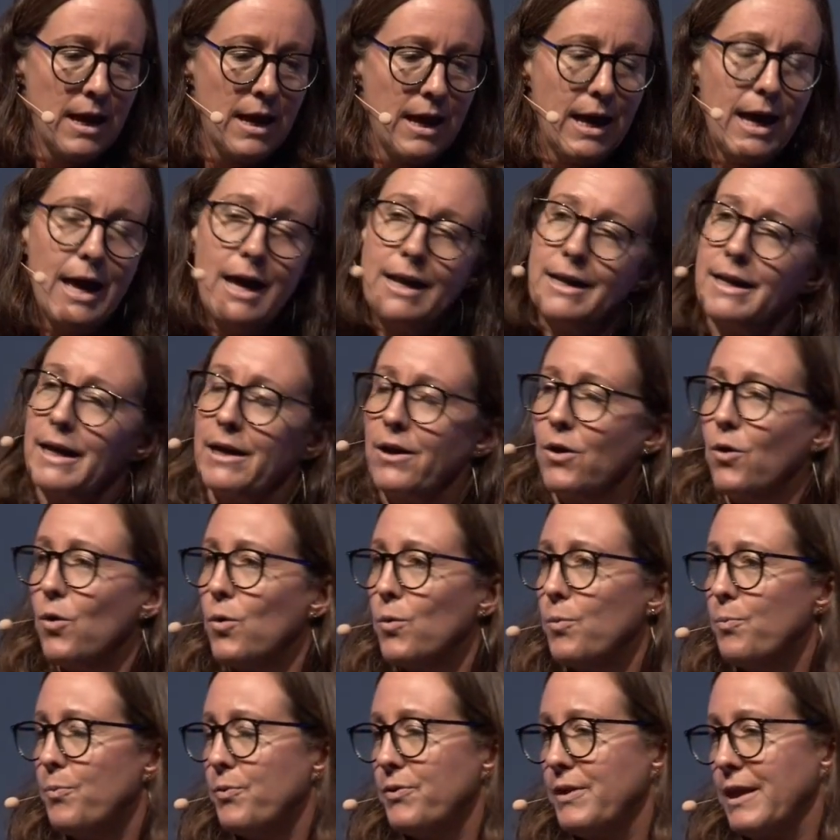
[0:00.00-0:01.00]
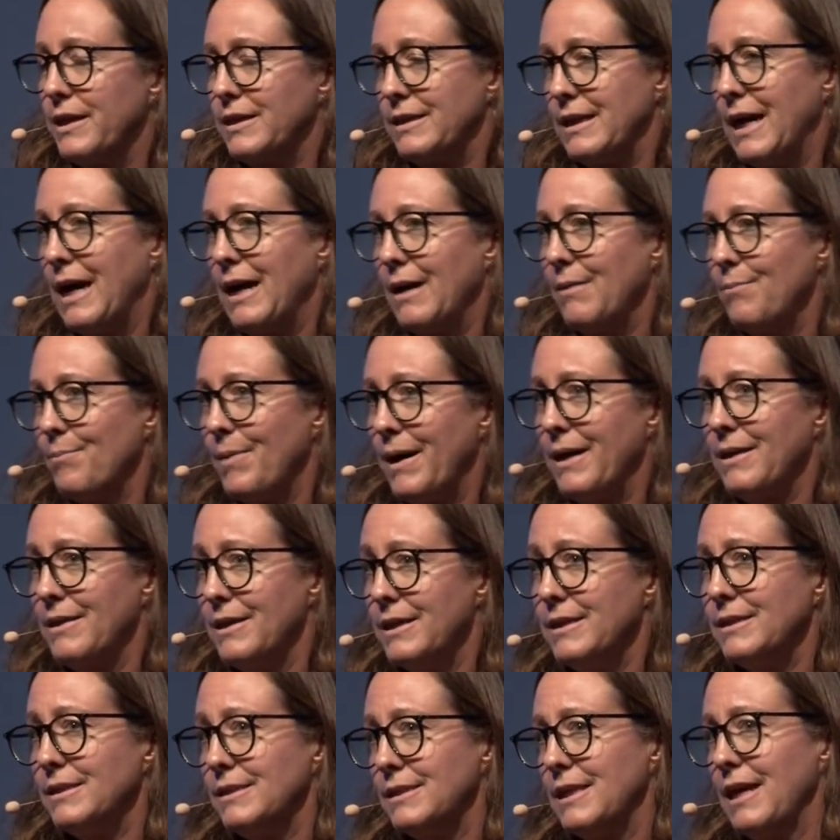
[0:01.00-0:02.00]
And I hope that I, by
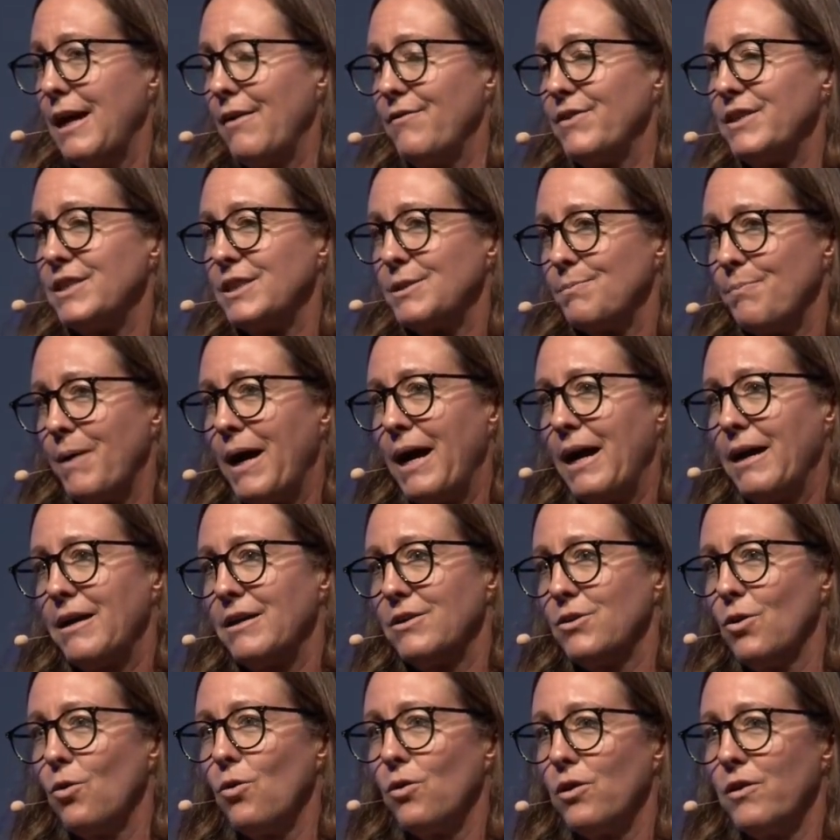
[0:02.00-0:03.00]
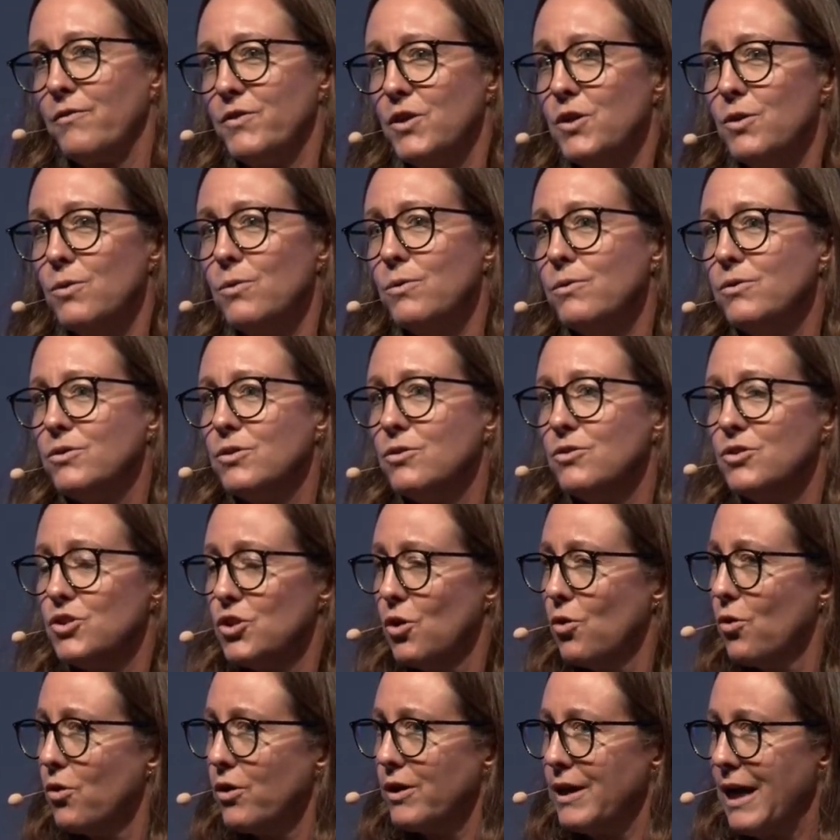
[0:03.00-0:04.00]
this, have inspired all of you to
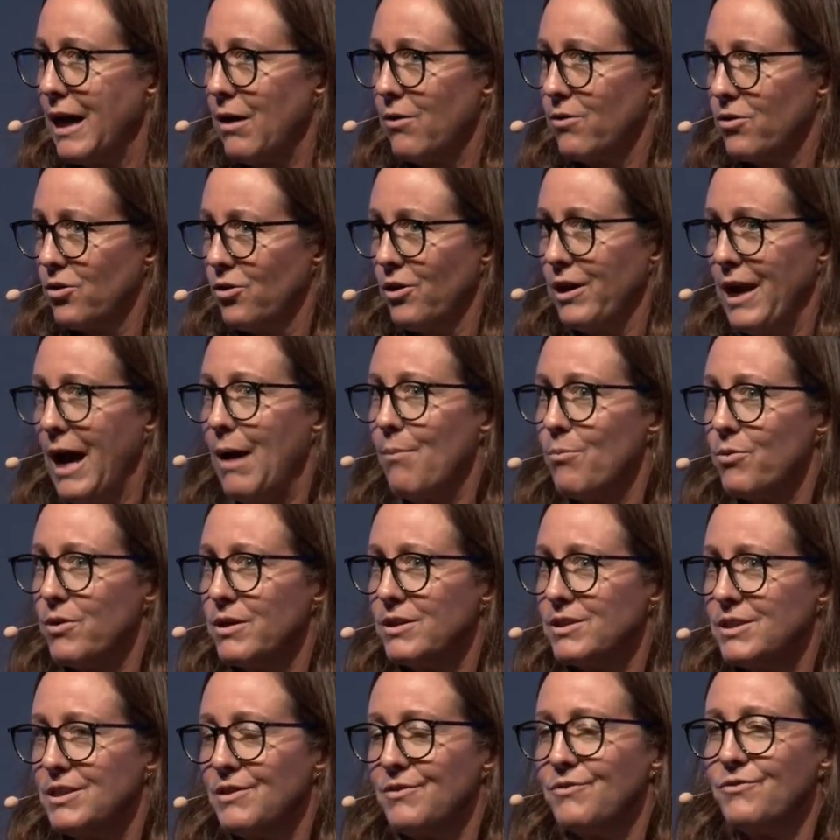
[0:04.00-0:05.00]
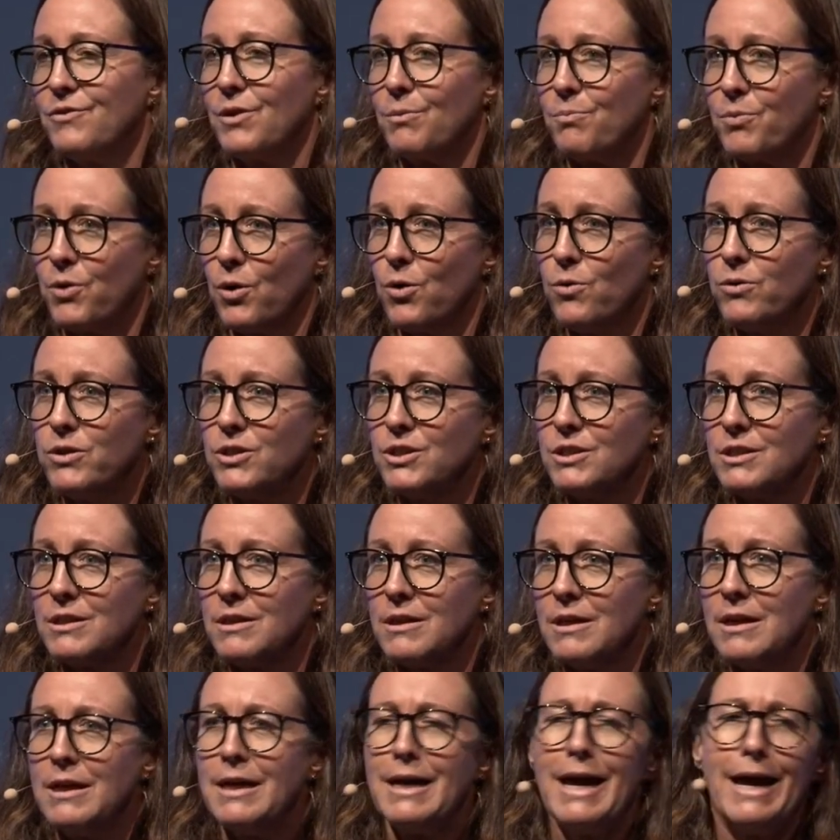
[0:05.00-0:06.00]
join our collaborative approach
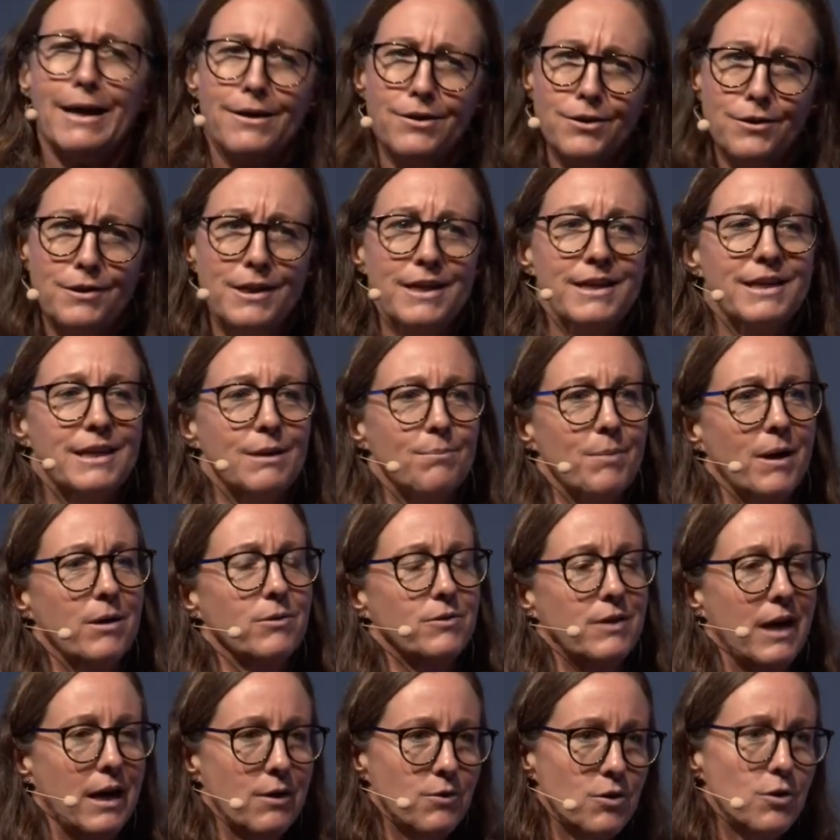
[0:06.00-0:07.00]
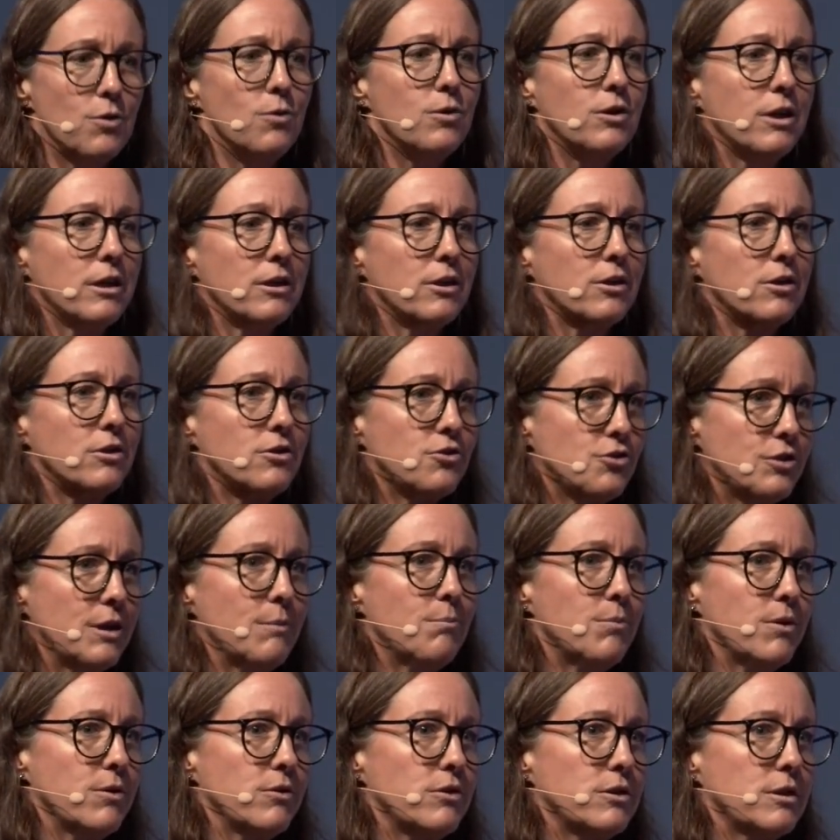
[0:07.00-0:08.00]
and to think about how you can
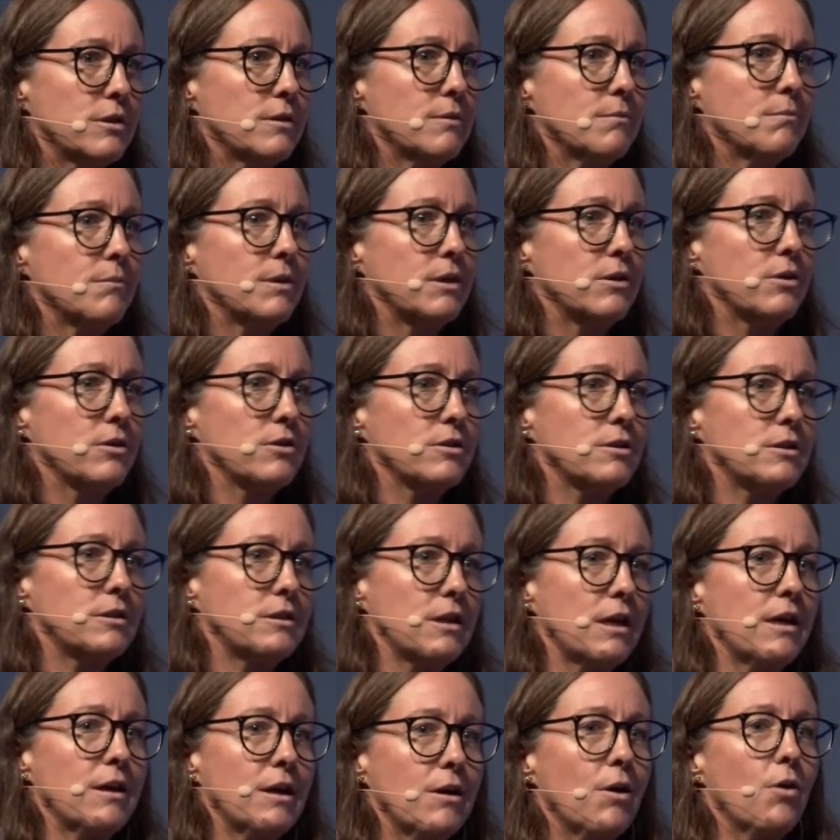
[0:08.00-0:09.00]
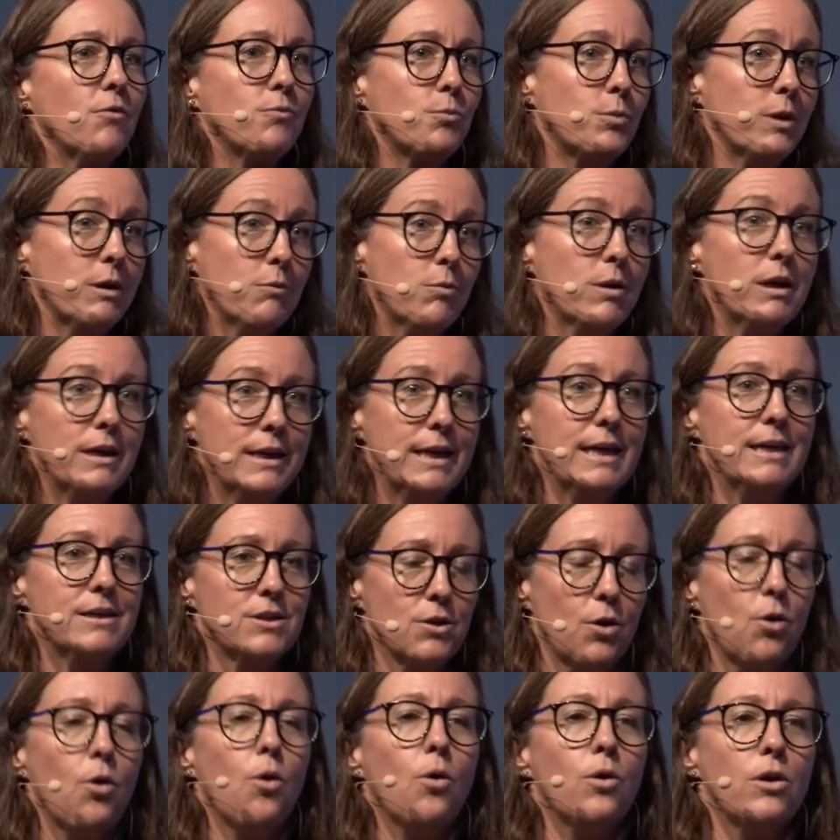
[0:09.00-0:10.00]
contribute, because we will need
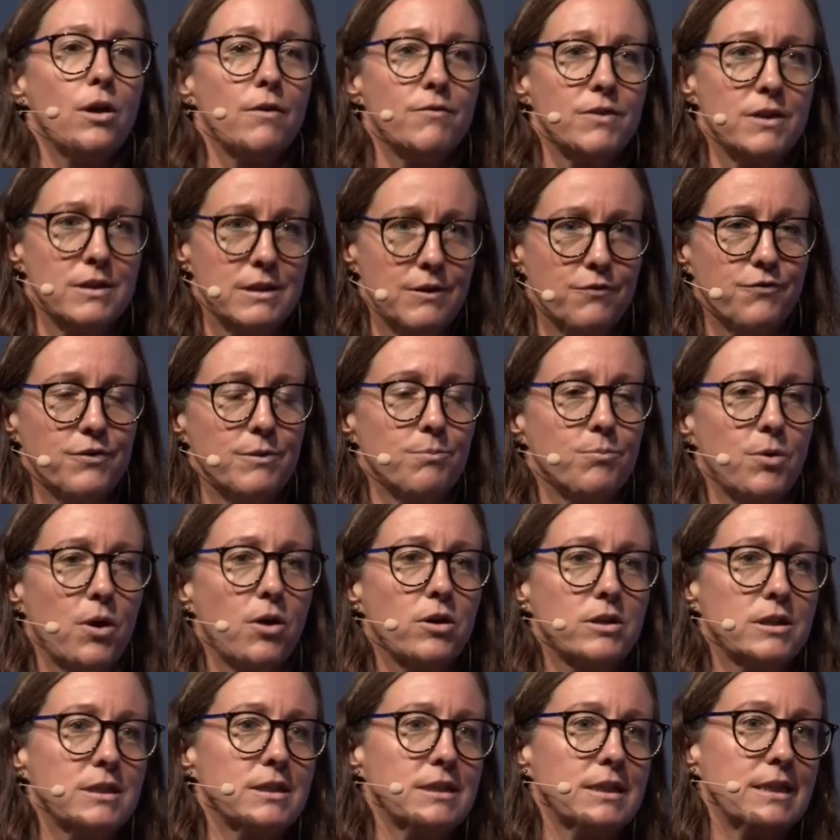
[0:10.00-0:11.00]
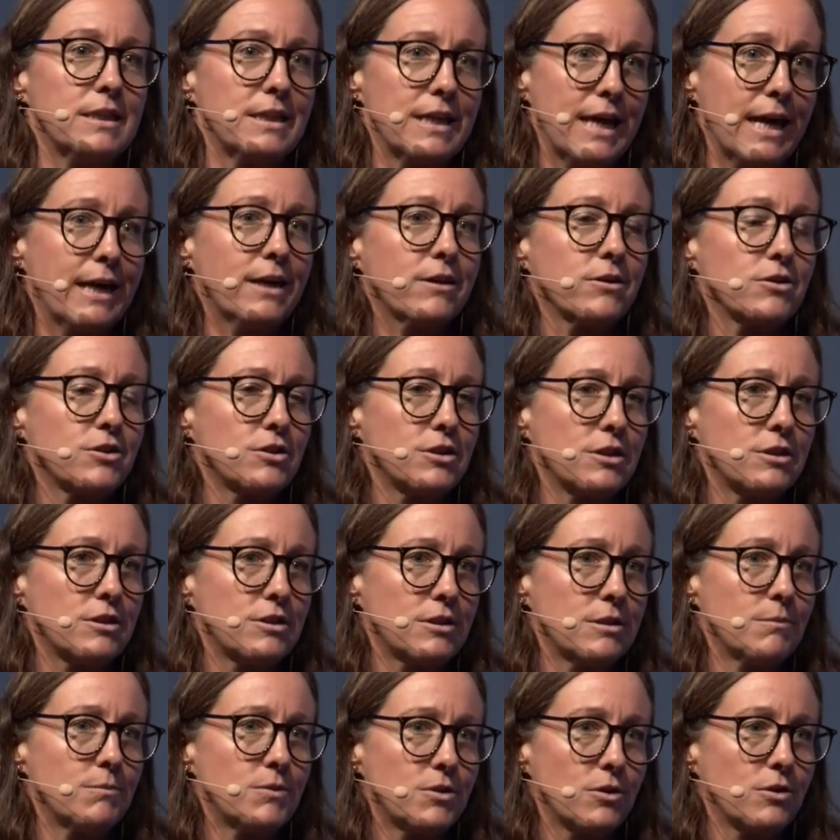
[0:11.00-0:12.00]
all of the different parties in the
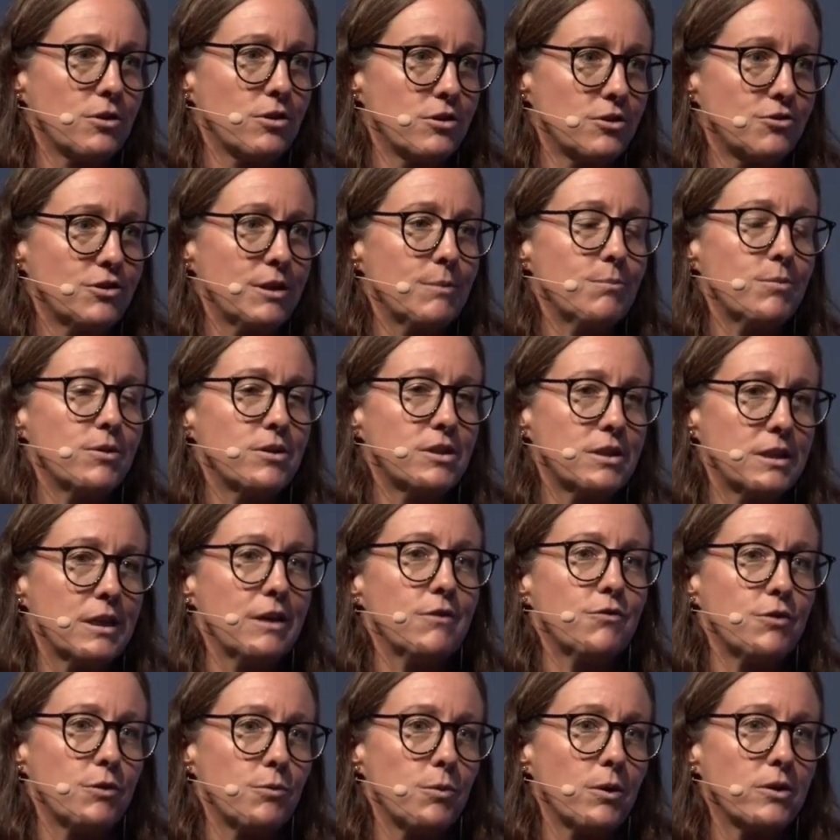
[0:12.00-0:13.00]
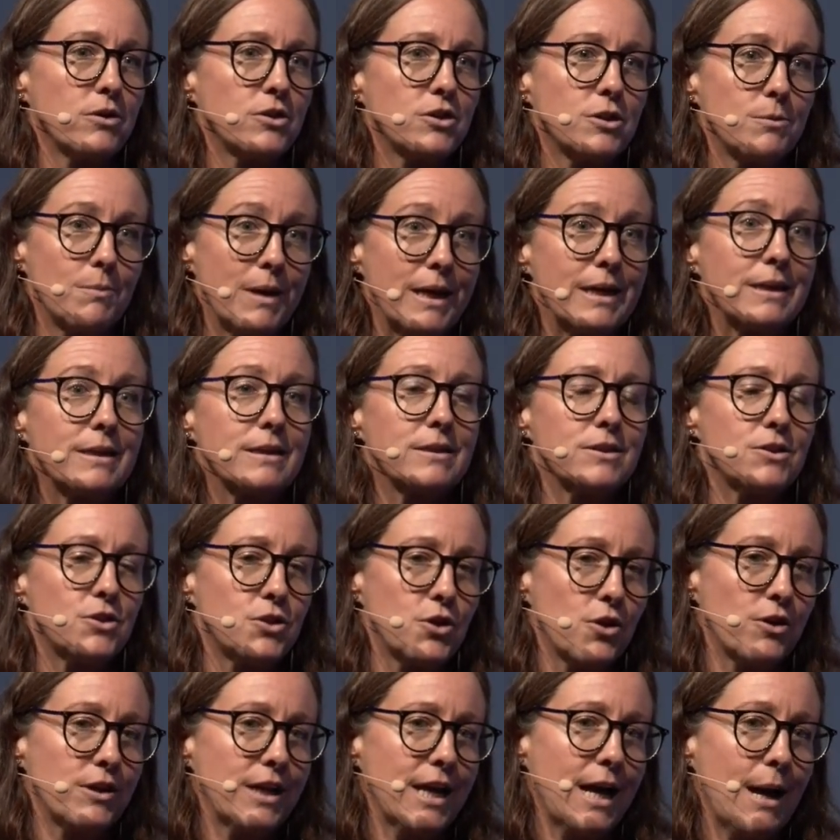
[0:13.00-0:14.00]
ecosystem to contribute if we want to make this
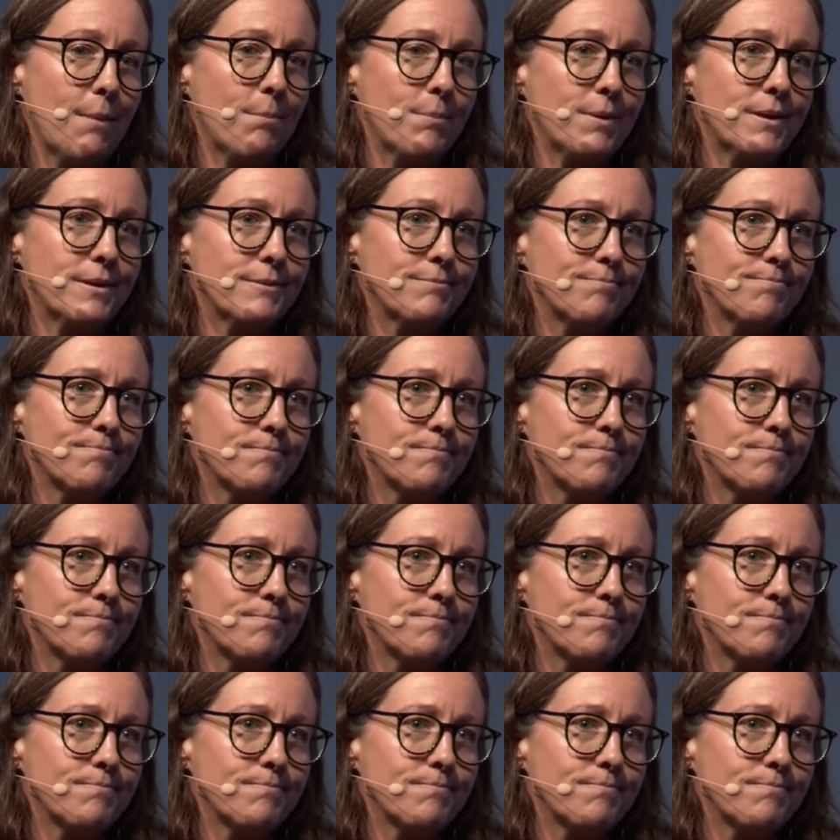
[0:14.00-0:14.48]
journey happen.